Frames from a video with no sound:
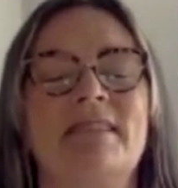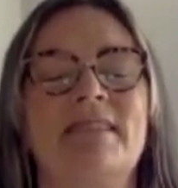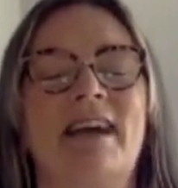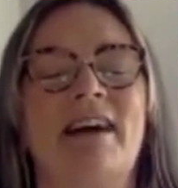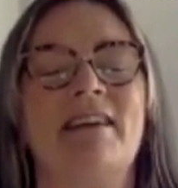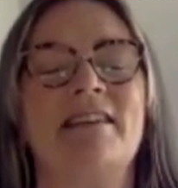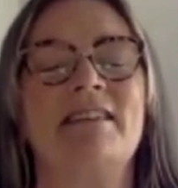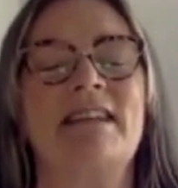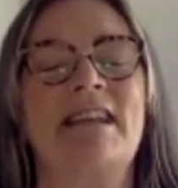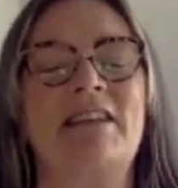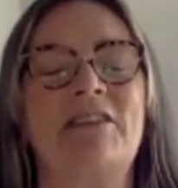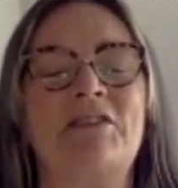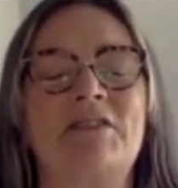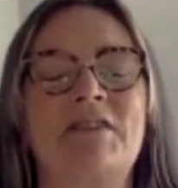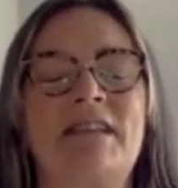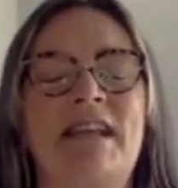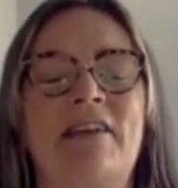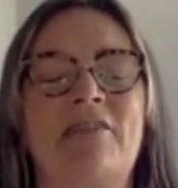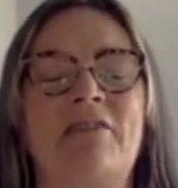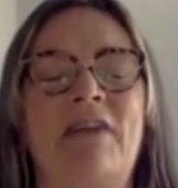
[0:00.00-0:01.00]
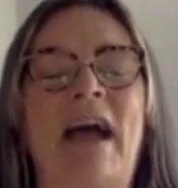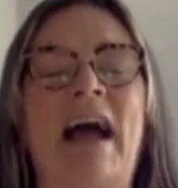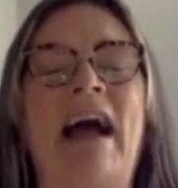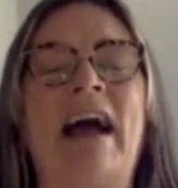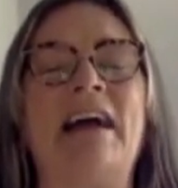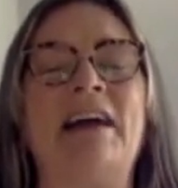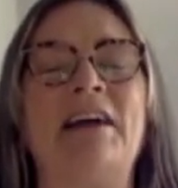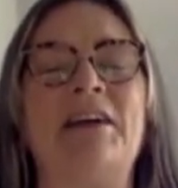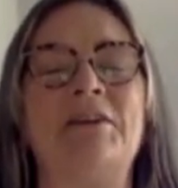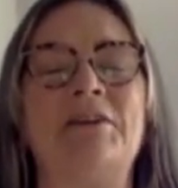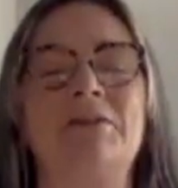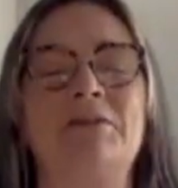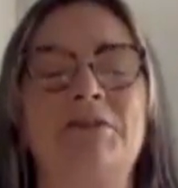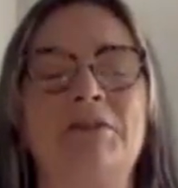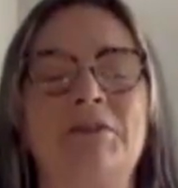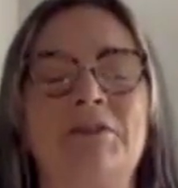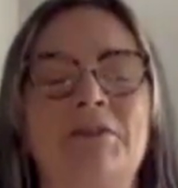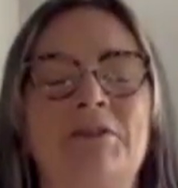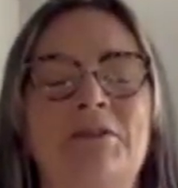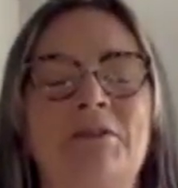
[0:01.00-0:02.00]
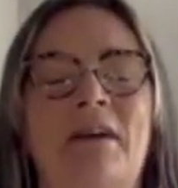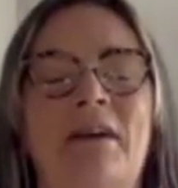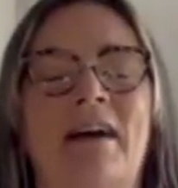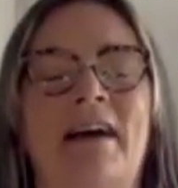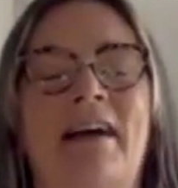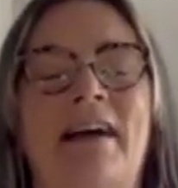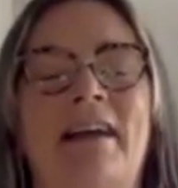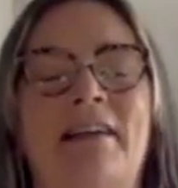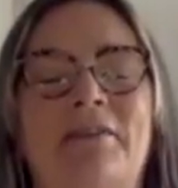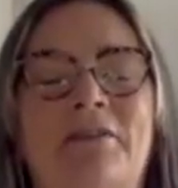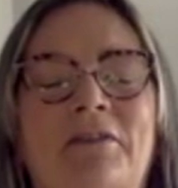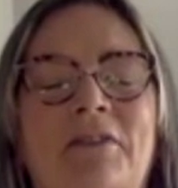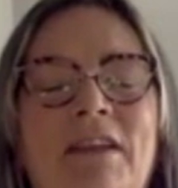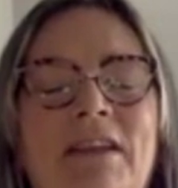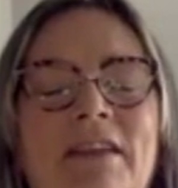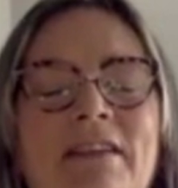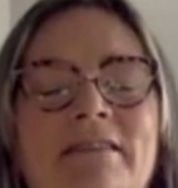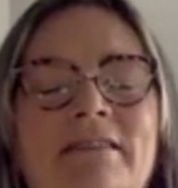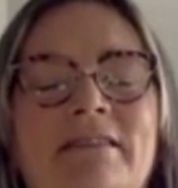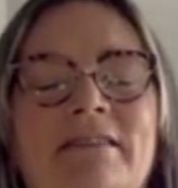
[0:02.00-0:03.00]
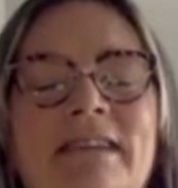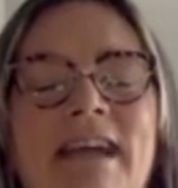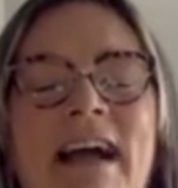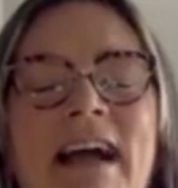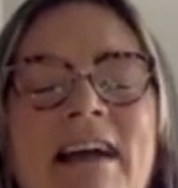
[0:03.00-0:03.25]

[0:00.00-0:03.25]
Asking yourself, how do I feel?